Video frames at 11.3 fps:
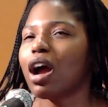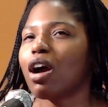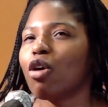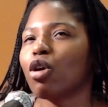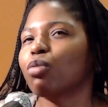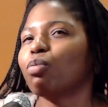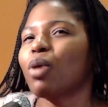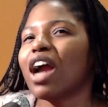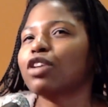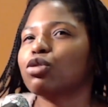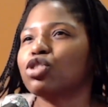or
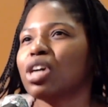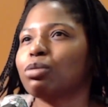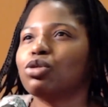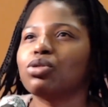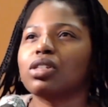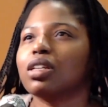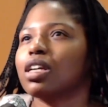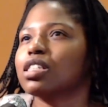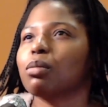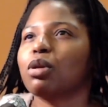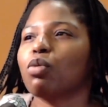practical jobs you see, like
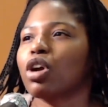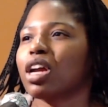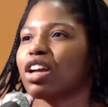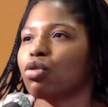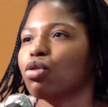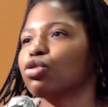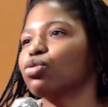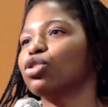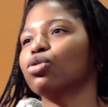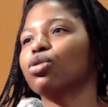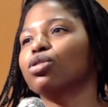somebody working at a grocery
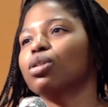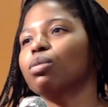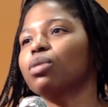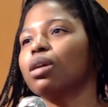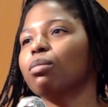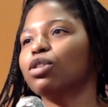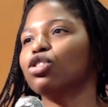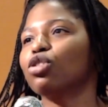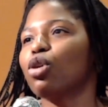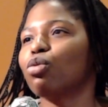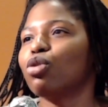store or something, but you
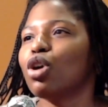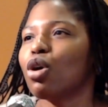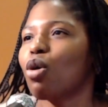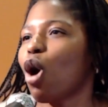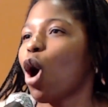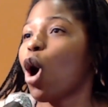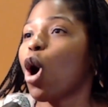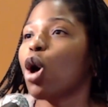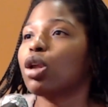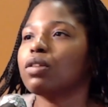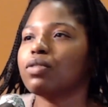don't know
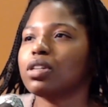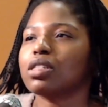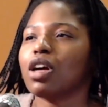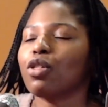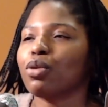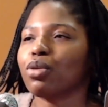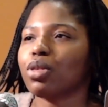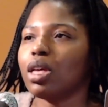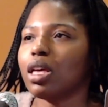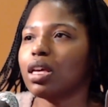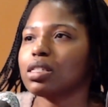all of these other
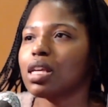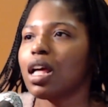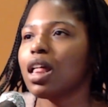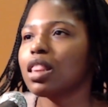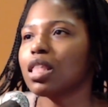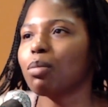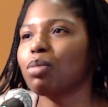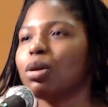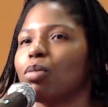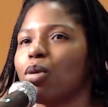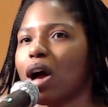things that
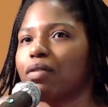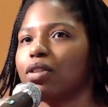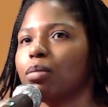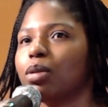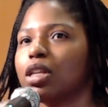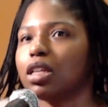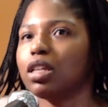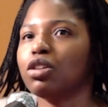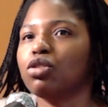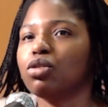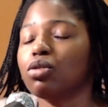people have the ability to
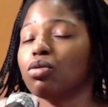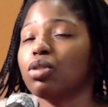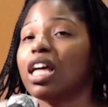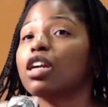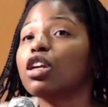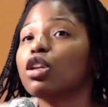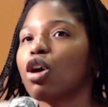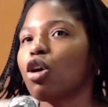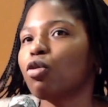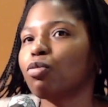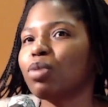do, let
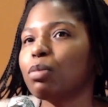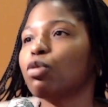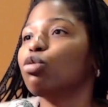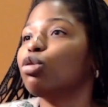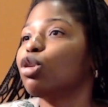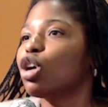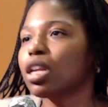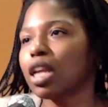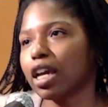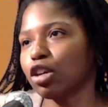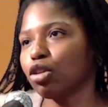alone people who look
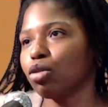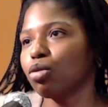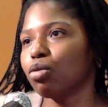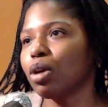like you